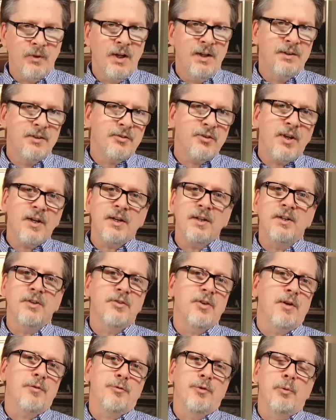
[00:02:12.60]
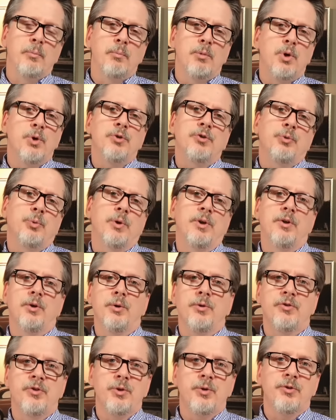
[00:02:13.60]
And the second is that for most
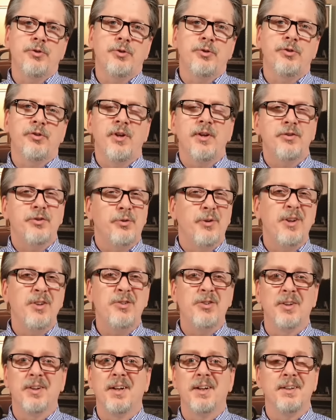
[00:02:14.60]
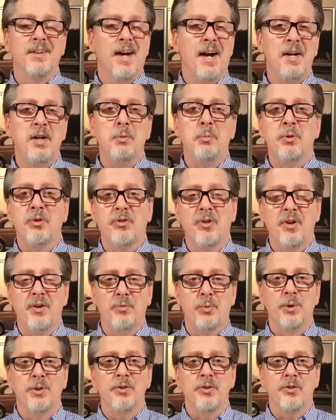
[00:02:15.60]
Windows users, let's face it, like 90%
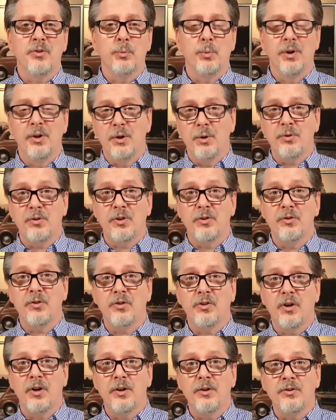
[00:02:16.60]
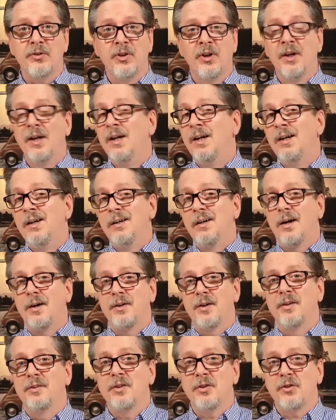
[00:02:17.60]
of Windows installs are
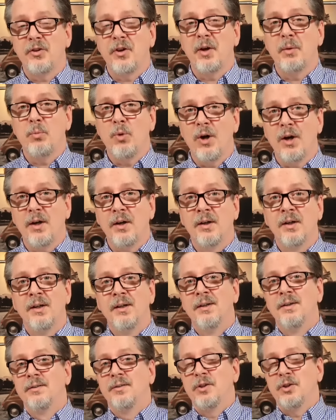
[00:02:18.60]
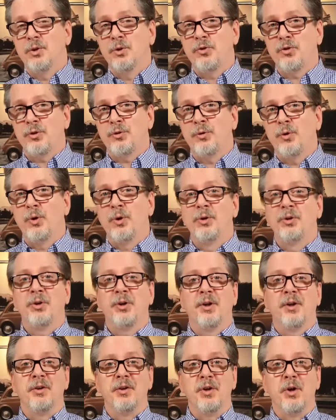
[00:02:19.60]
done the same way. The user folder
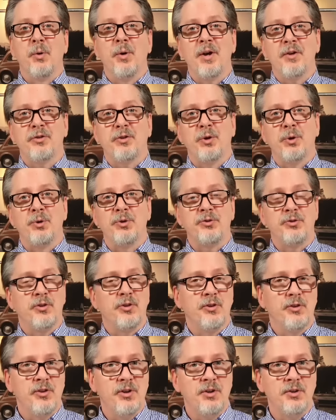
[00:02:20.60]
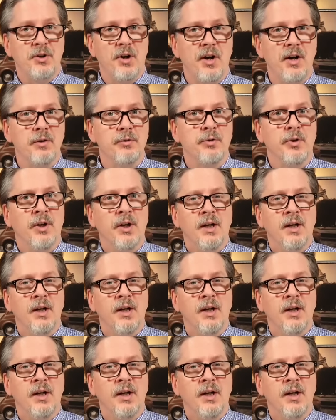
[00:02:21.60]
and the OS goes to the C drive.